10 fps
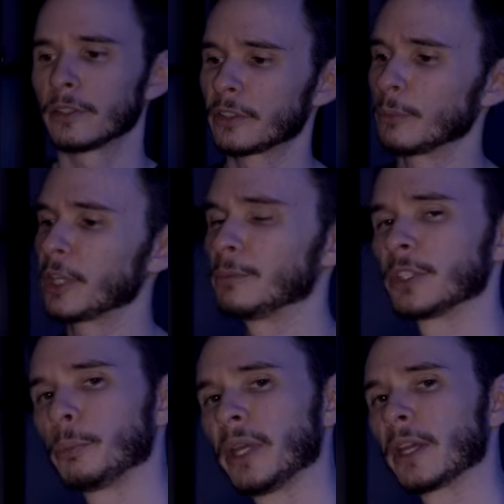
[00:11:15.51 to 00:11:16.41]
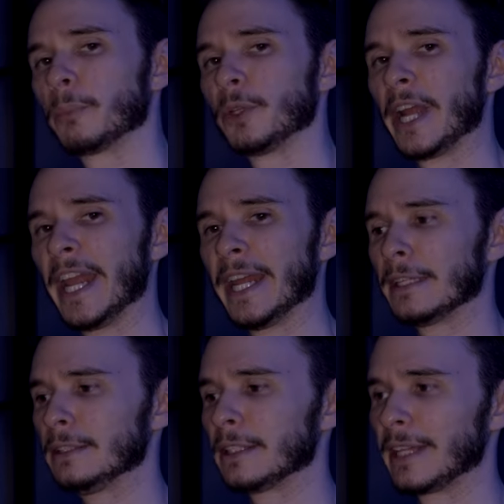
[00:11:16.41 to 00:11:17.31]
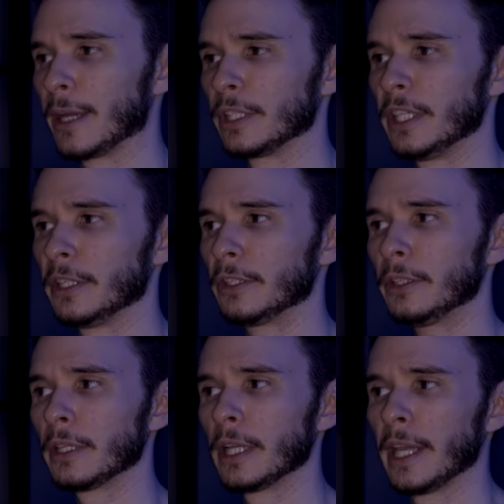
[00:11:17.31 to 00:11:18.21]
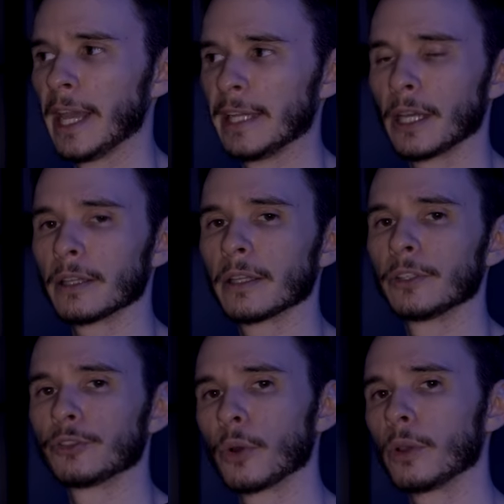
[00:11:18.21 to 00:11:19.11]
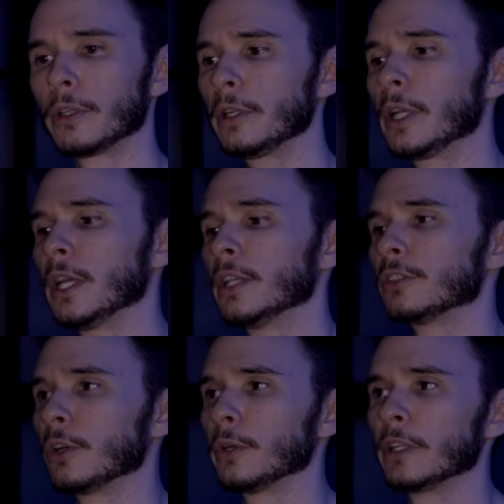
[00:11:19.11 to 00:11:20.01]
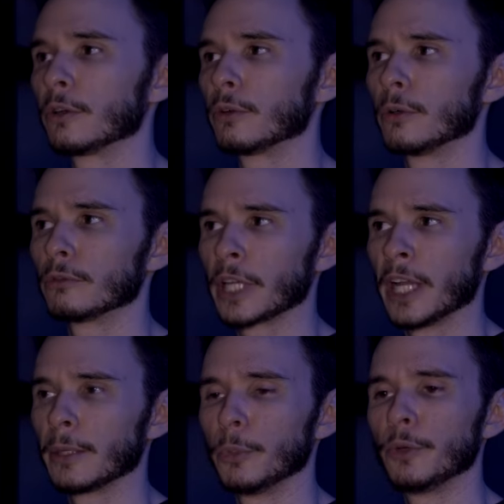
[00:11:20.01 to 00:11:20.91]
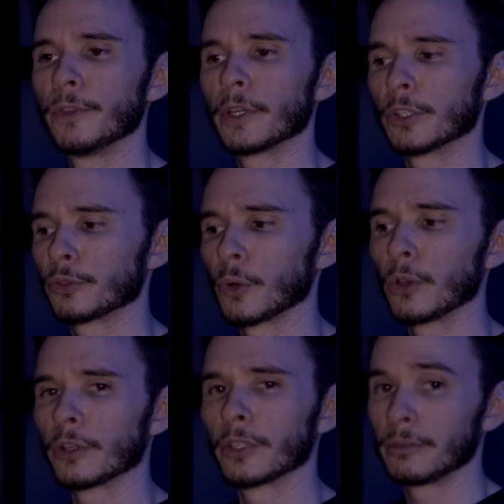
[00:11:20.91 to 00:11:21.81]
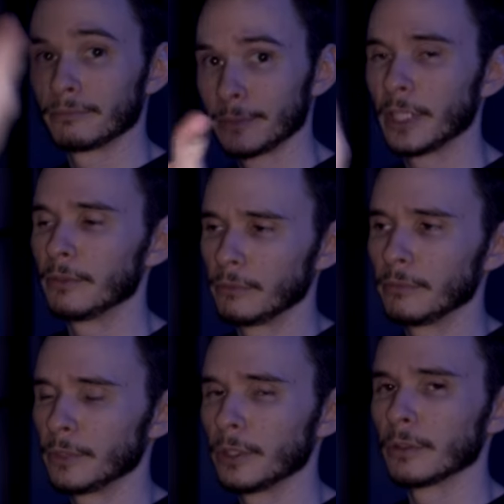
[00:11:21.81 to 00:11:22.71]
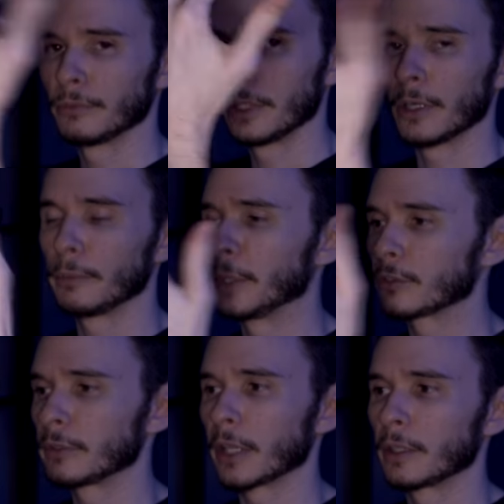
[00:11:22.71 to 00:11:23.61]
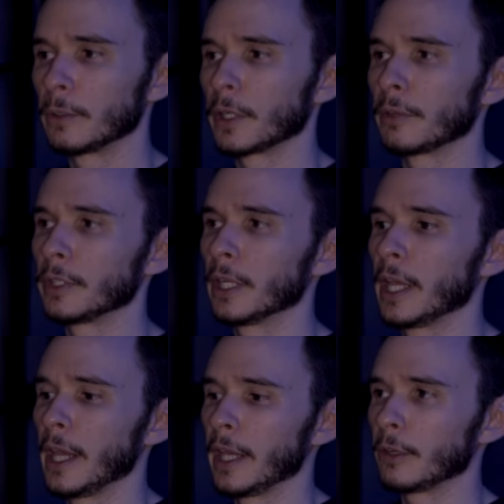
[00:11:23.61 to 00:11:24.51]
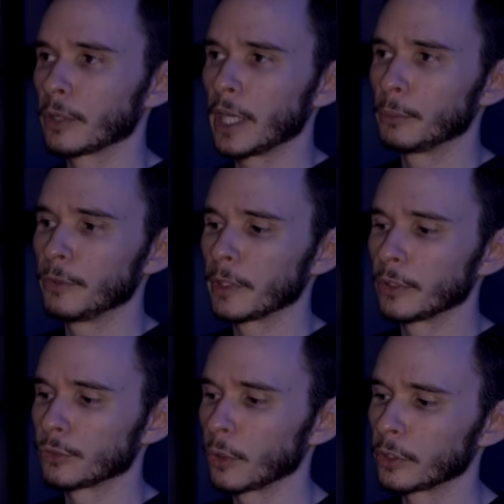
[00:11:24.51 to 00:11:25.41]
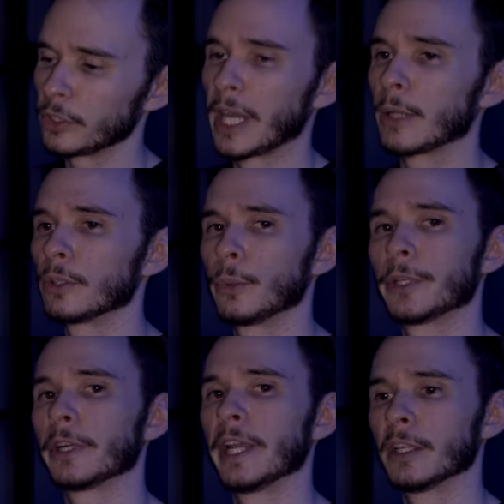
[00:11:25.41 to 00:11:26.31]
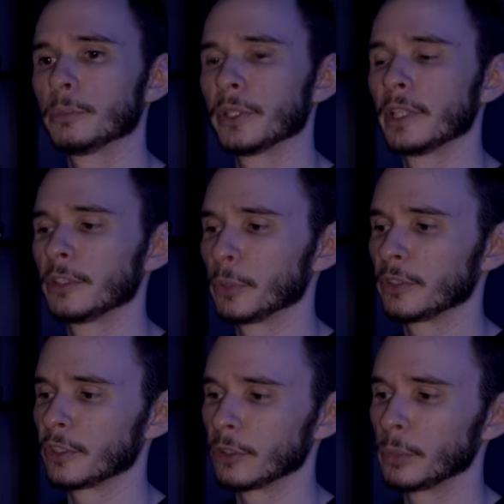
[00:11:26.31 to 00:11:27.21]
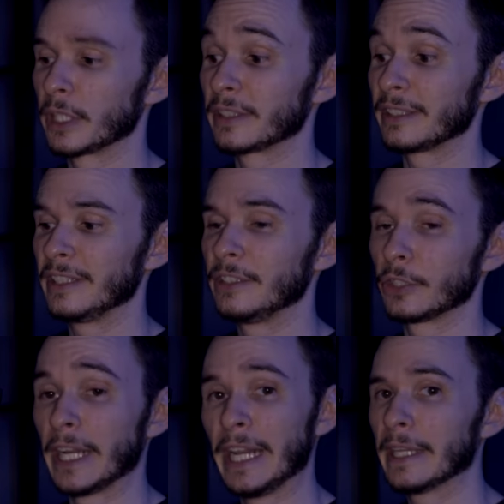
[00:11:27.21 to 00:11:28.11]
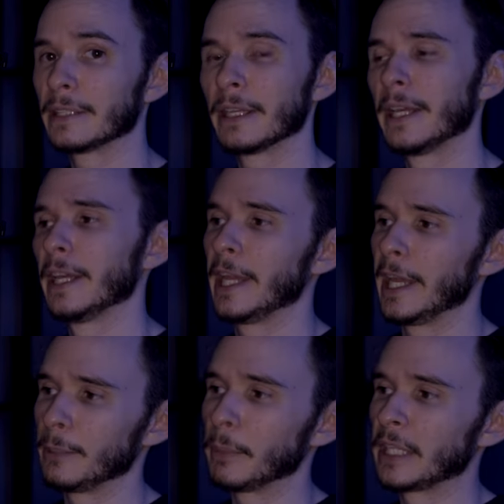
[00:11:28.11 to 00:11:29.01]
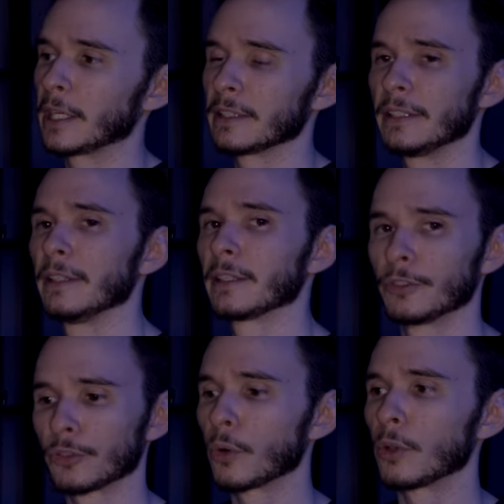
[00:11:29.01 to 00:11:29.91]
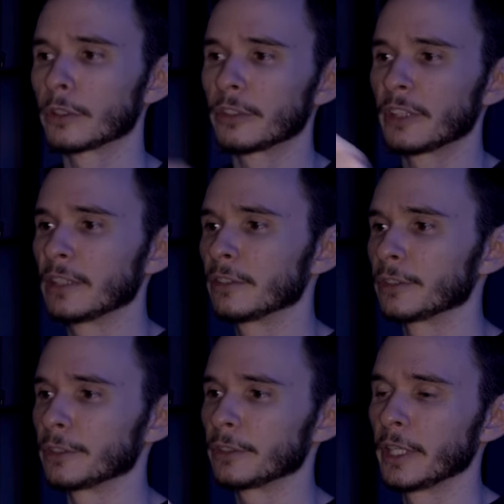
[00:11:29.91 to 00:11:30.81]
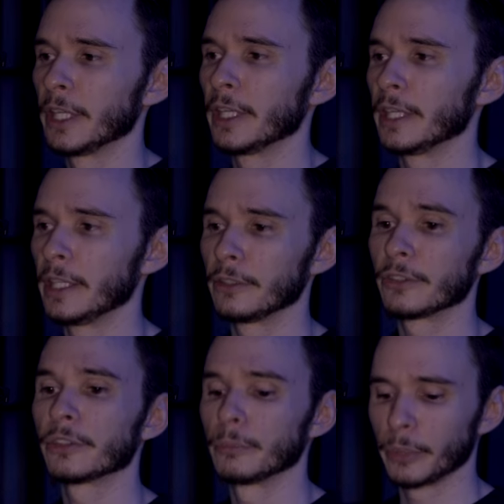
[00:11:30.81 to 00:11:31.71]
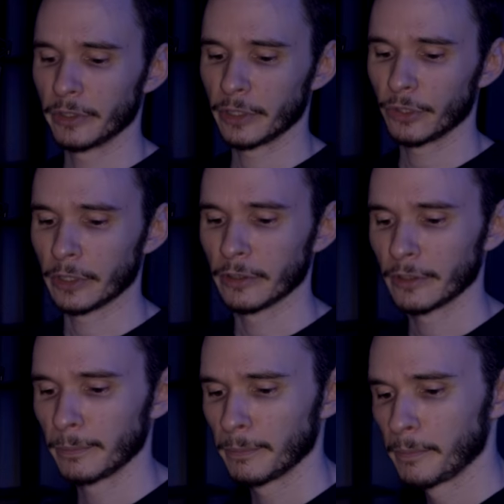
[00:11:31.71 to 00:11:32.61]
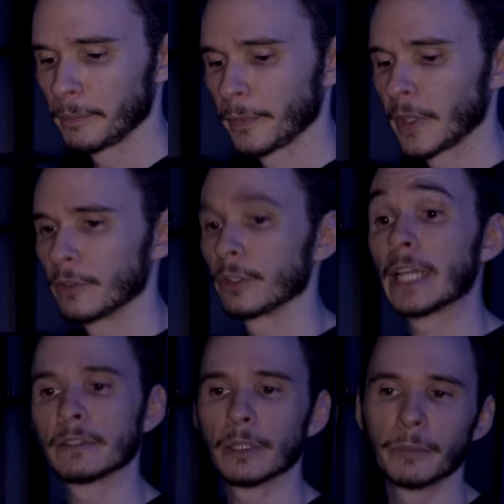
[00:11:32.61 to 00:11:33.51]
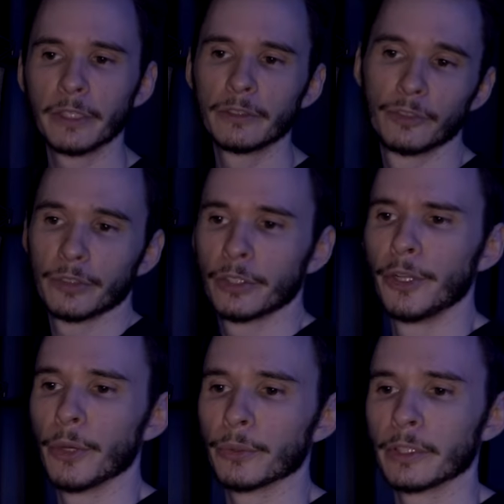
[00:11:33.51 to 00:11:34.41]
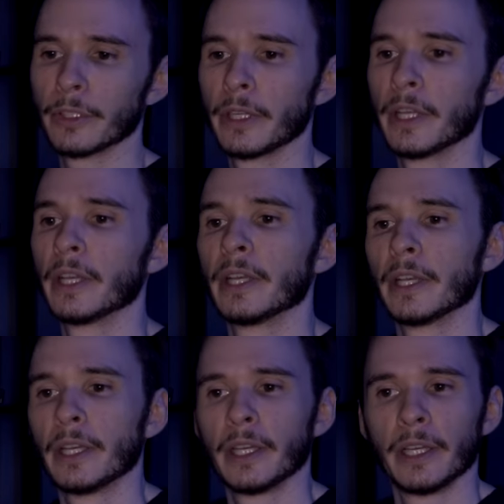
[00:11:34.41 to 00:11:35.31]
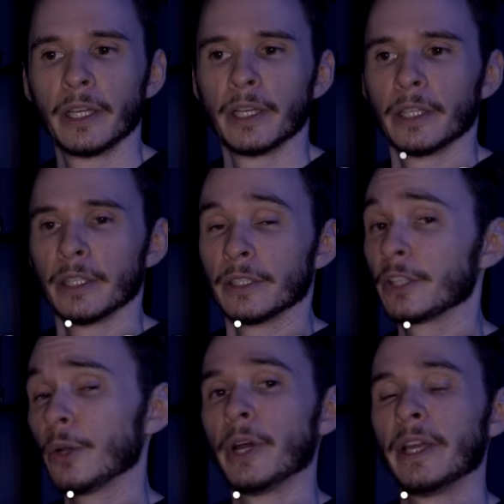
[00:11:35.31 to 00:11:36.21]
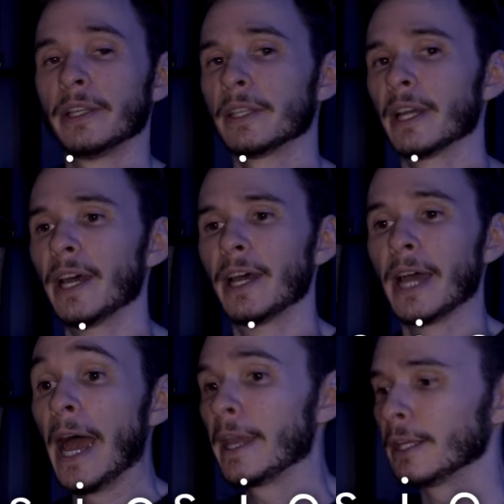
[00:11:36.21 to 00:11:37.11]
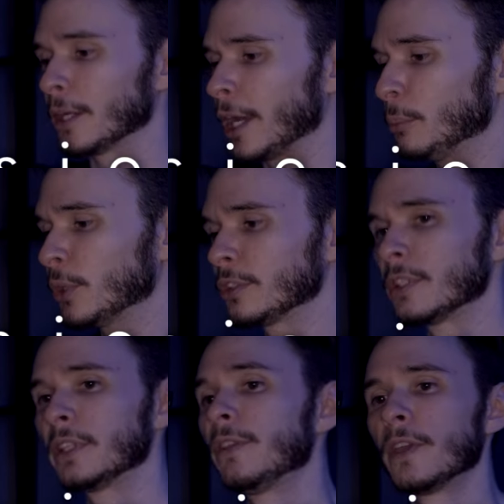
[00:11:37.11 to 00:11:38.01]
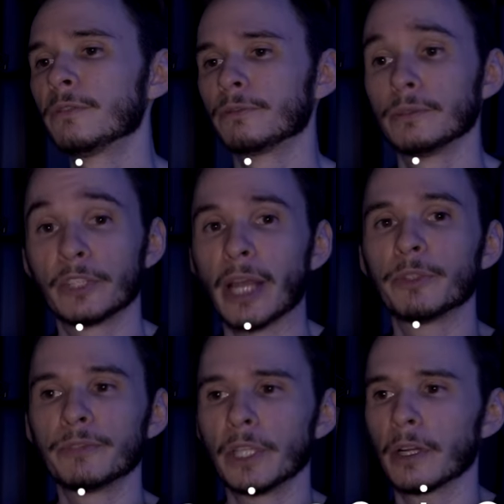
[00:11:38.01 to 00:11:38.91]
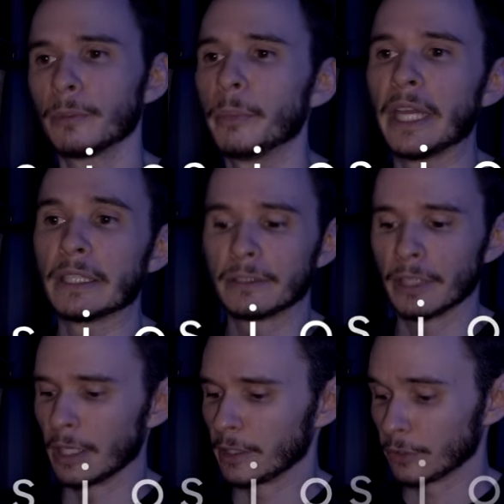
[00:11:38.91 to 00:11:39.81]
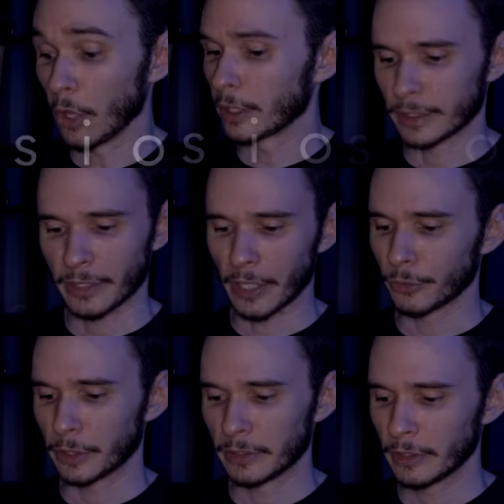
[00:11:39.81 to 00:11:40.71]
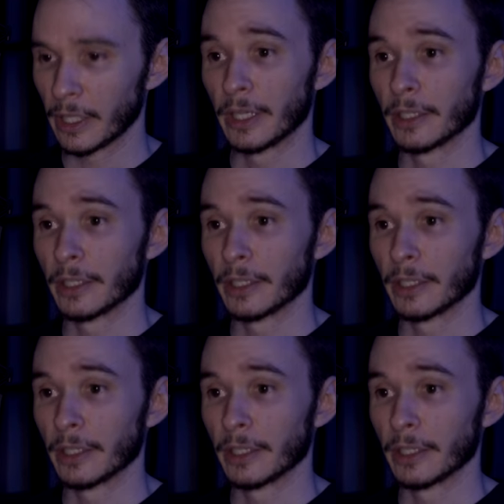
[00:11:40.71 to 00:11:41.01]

sometimes it'll pick up your hand down here and not the controller. So it'll kind of move the controller in, you know, VR, mixed reality, whatever. It'll kind of move the controller down to where your hand po is positioned because it sees your hand and it might not see the controller sensors in certain positions. So that's something just to note. So uh, I, I personally think Zyber VR makes uh, solid accessories.